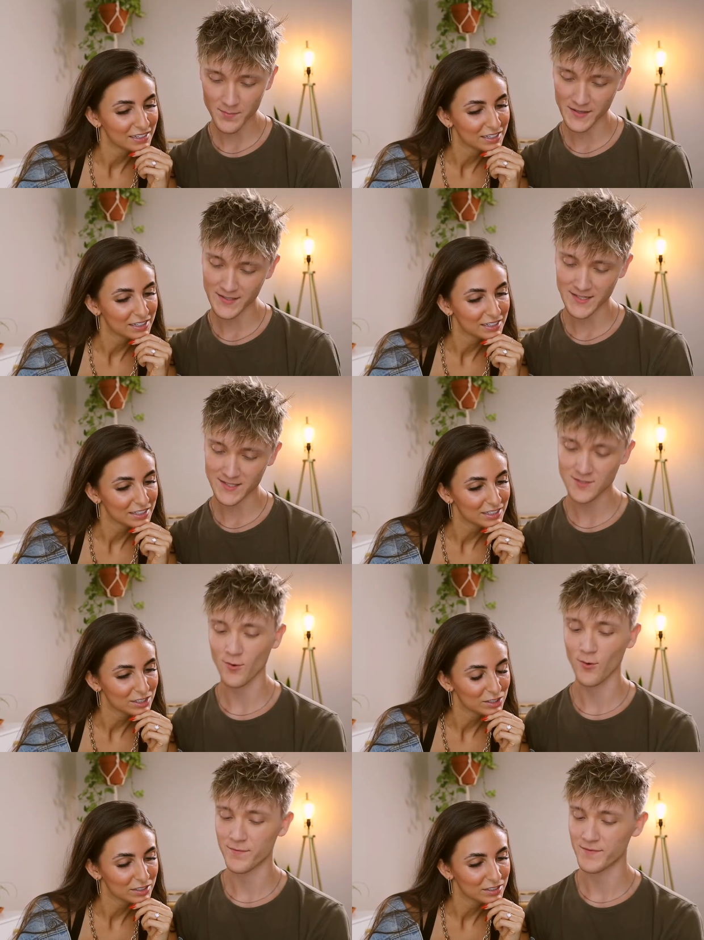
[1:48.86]
Speaker 1: opinions
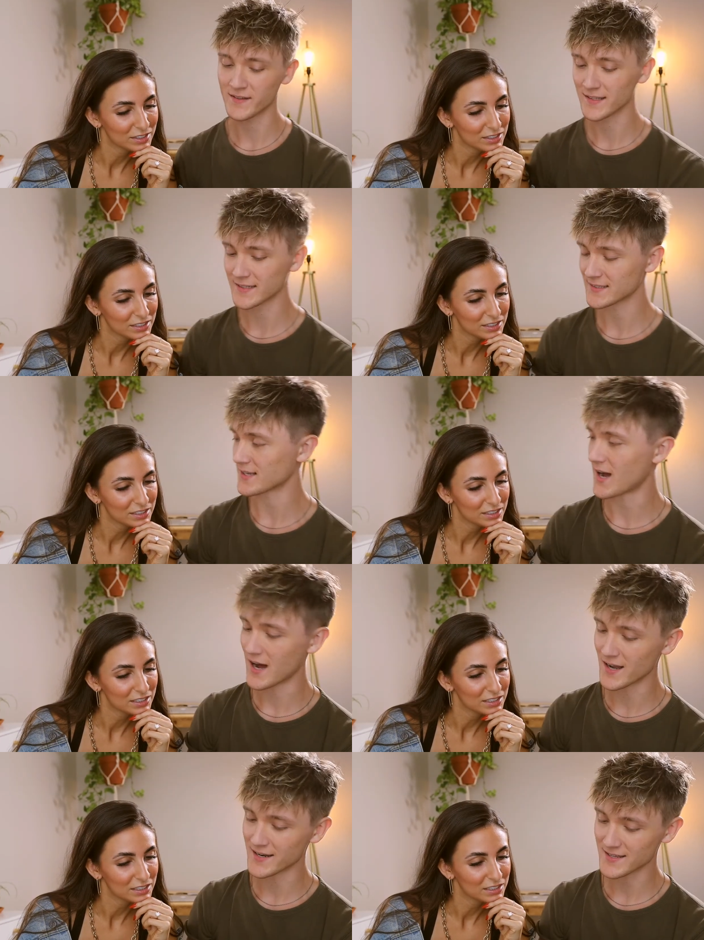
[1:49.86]
or feelings
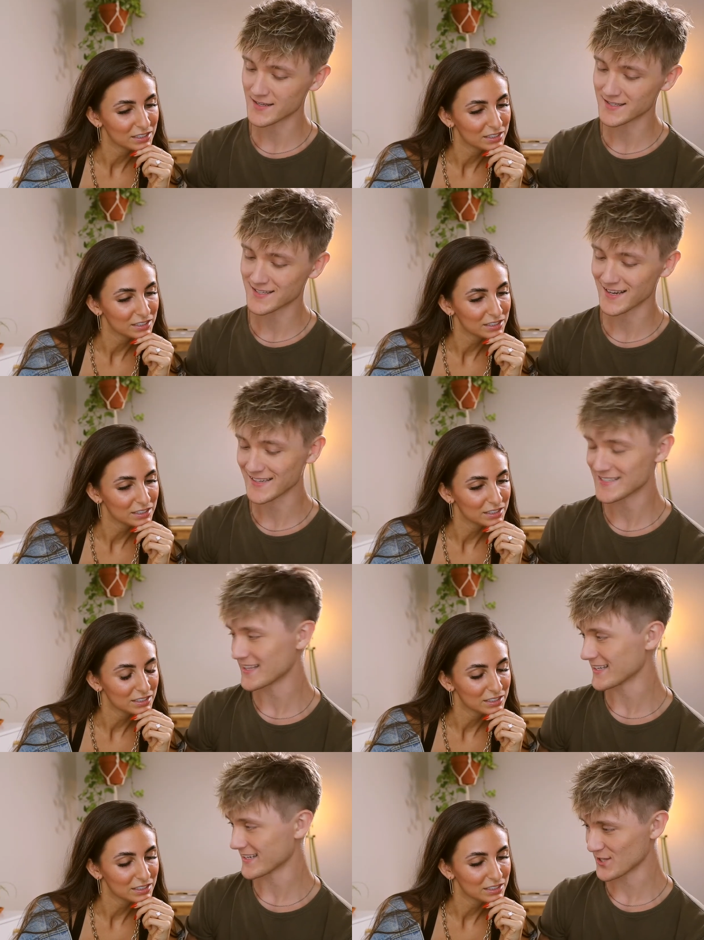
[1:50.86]
on
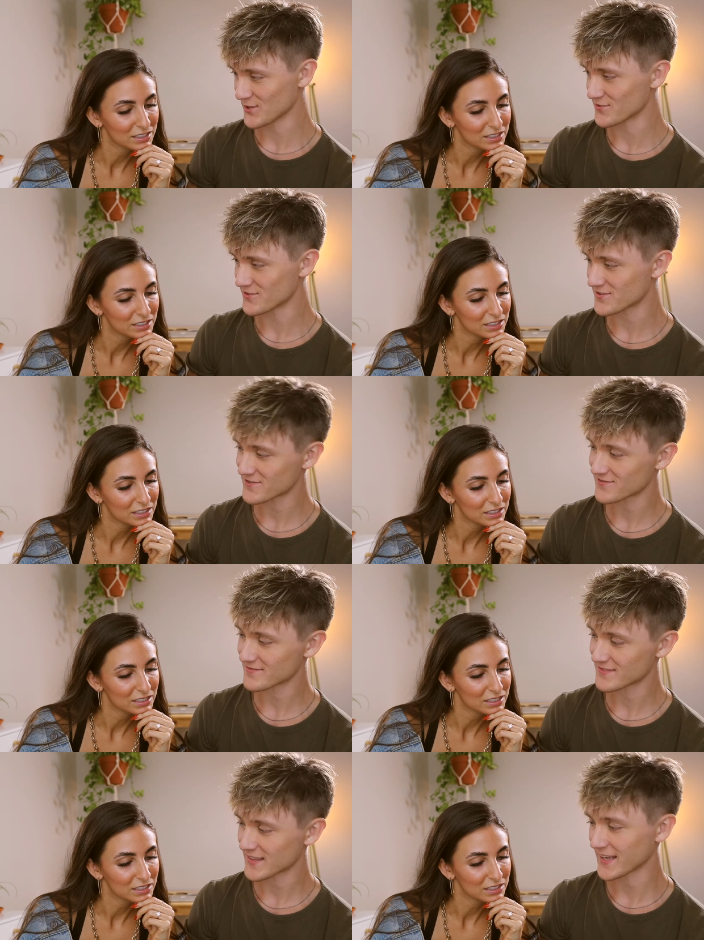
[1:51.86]
psychedelic use?
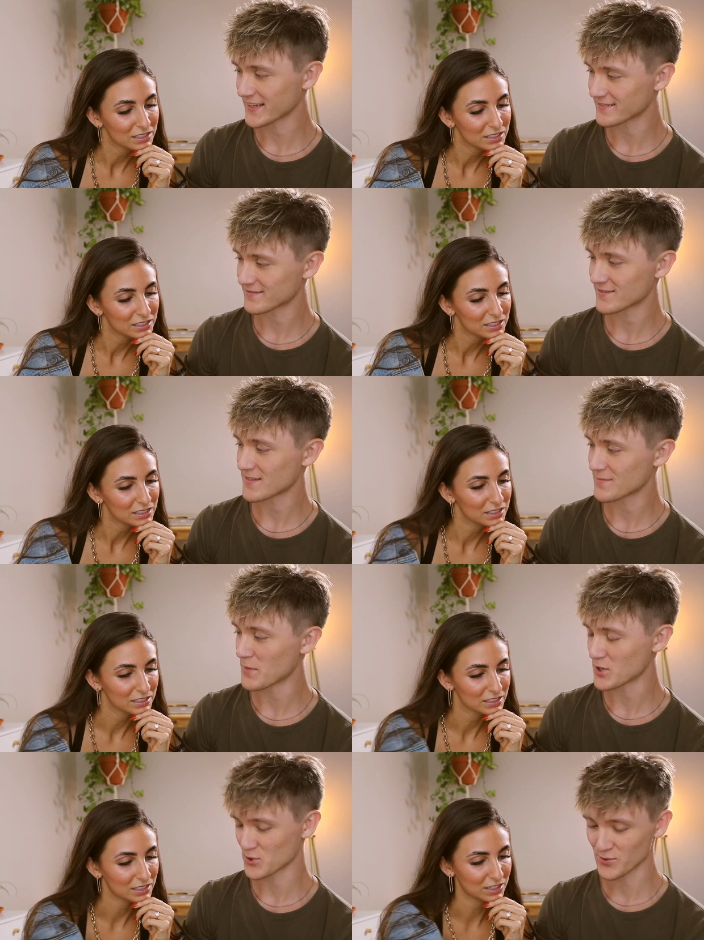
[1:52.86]
like
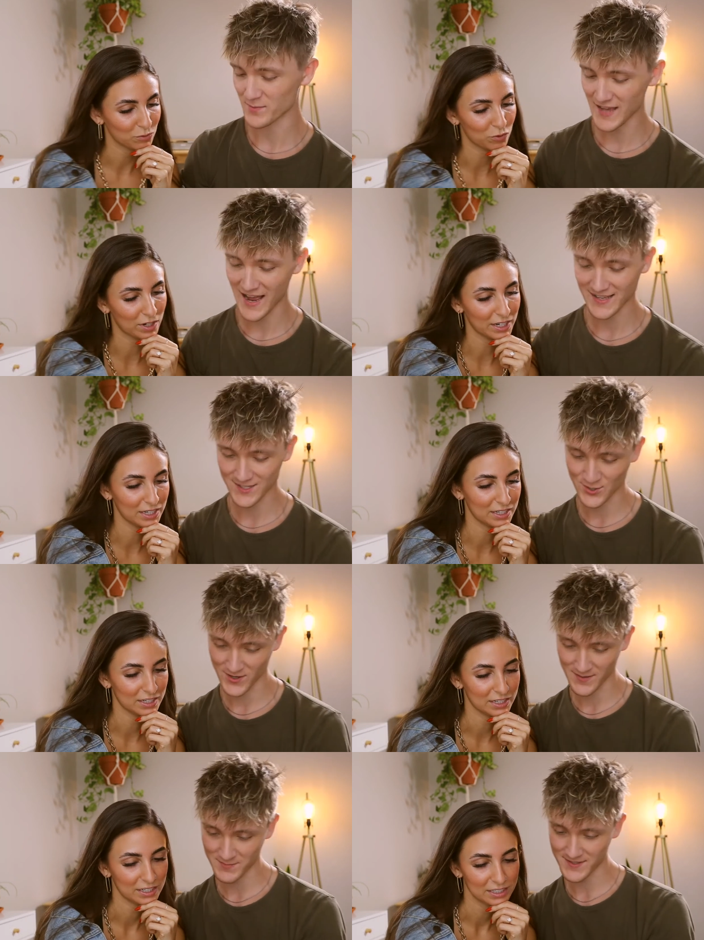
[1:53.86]
mushrooms, right. acid
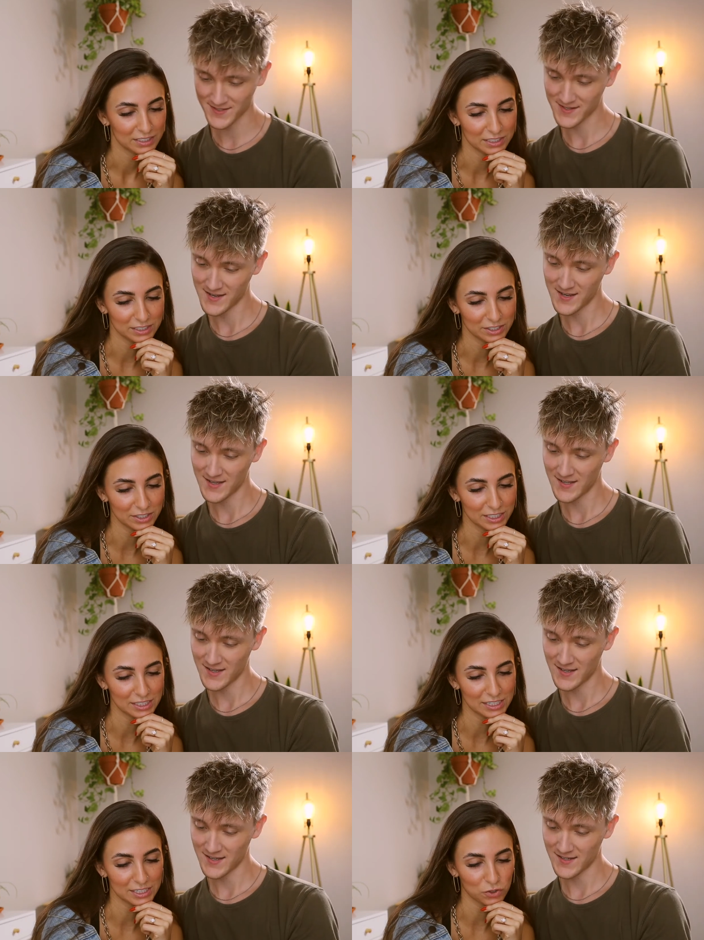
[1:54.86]
trips.
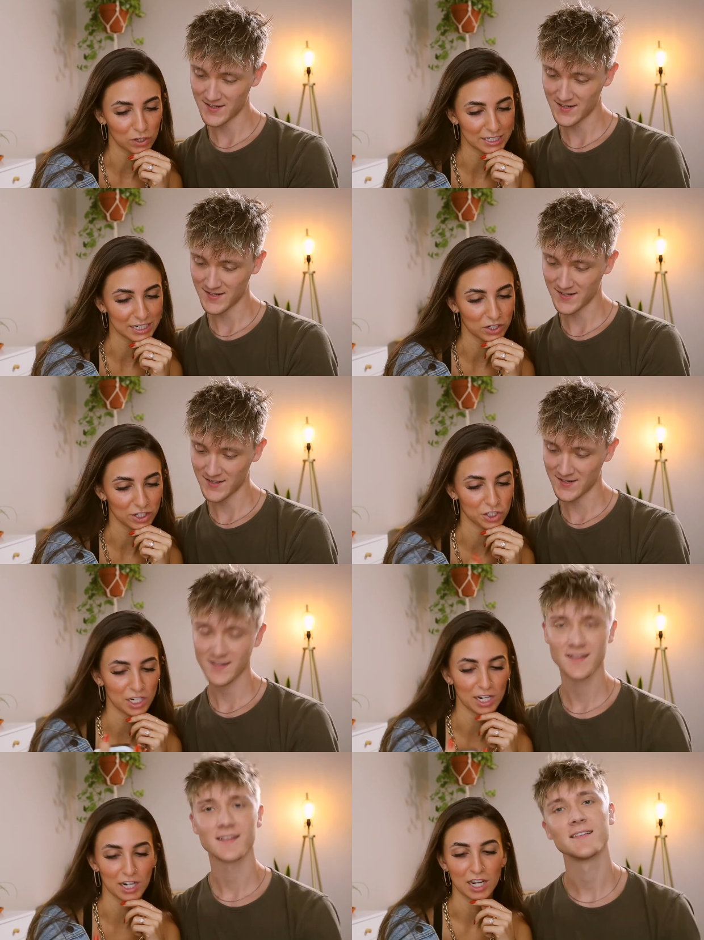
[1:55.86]
Speaker 2: Sincerely deconstructing
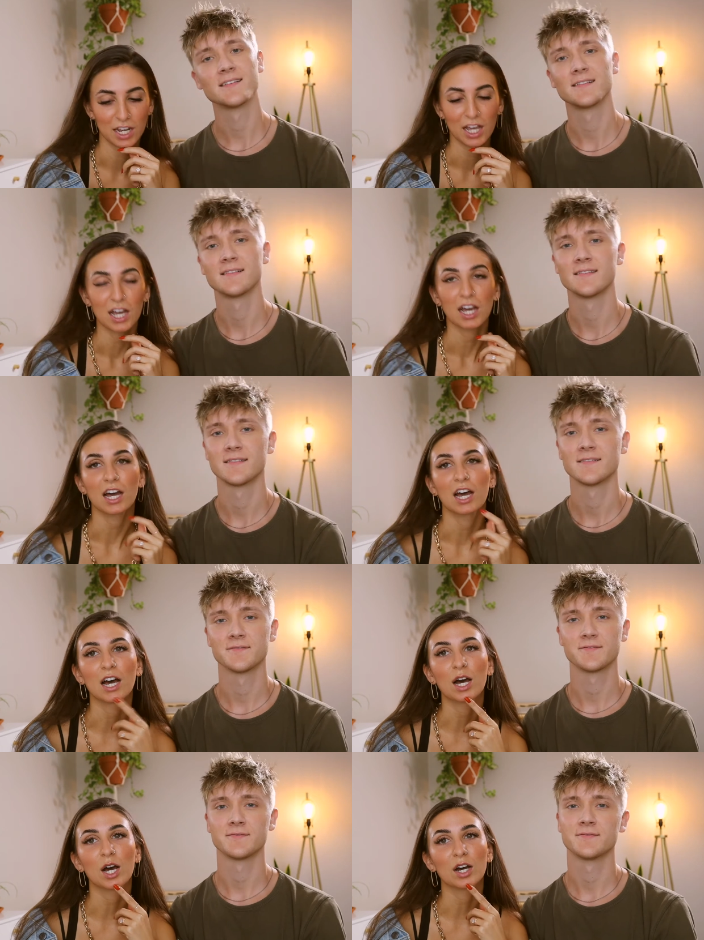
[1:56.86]
Christian.
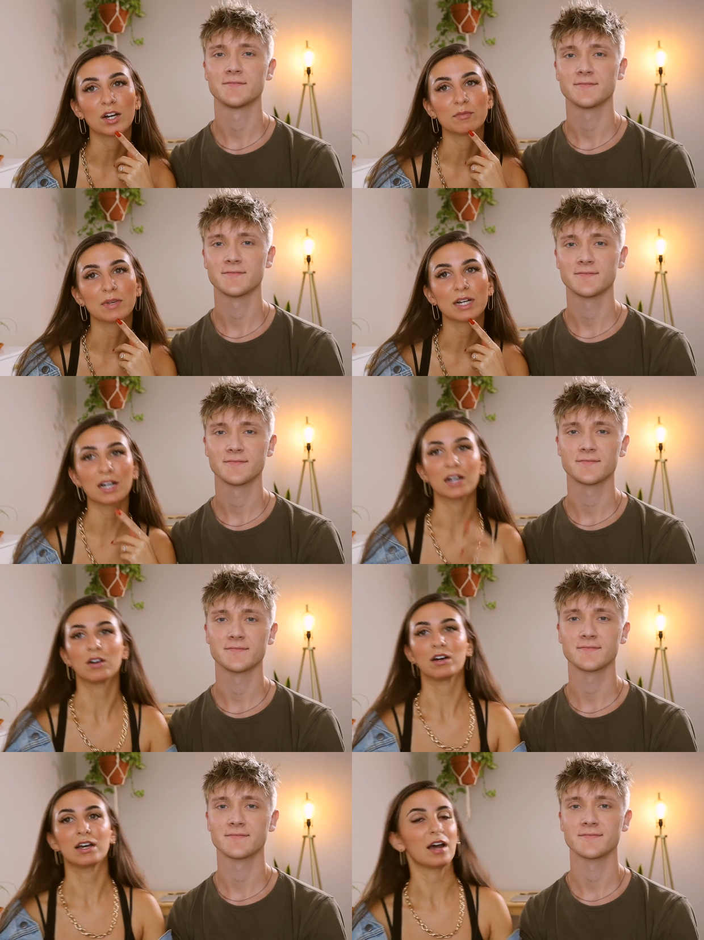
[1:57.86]
Um,
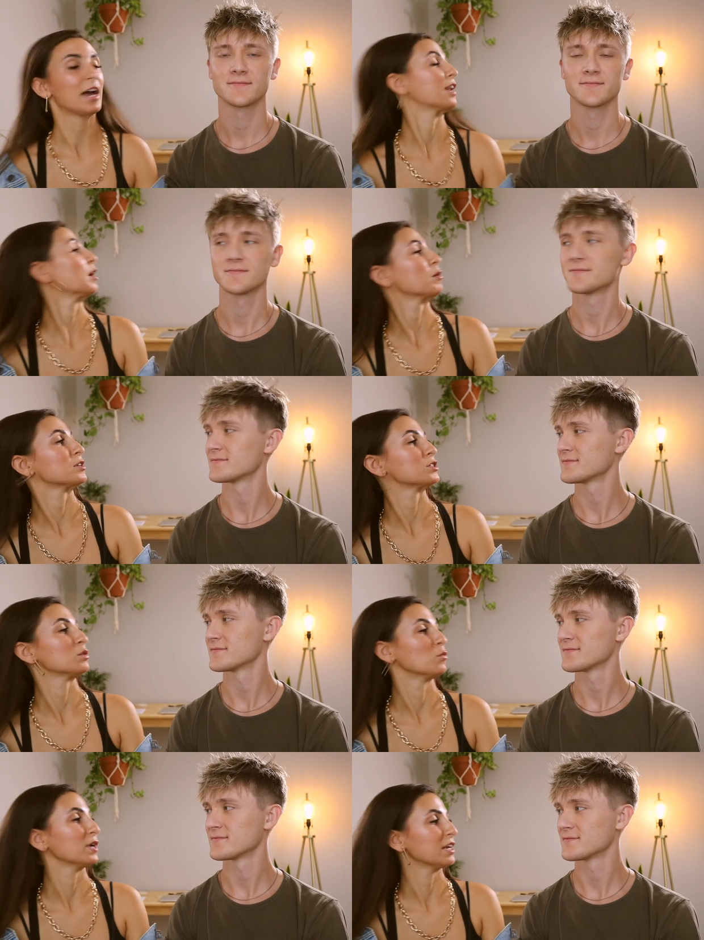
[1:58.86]
and I would
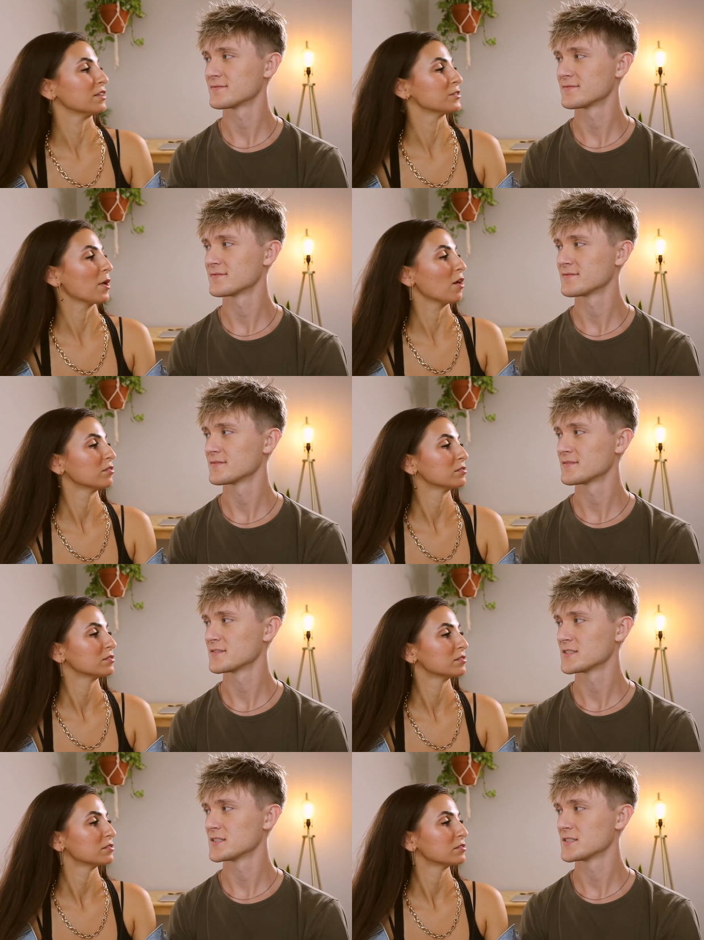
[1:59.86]
assume weed as well.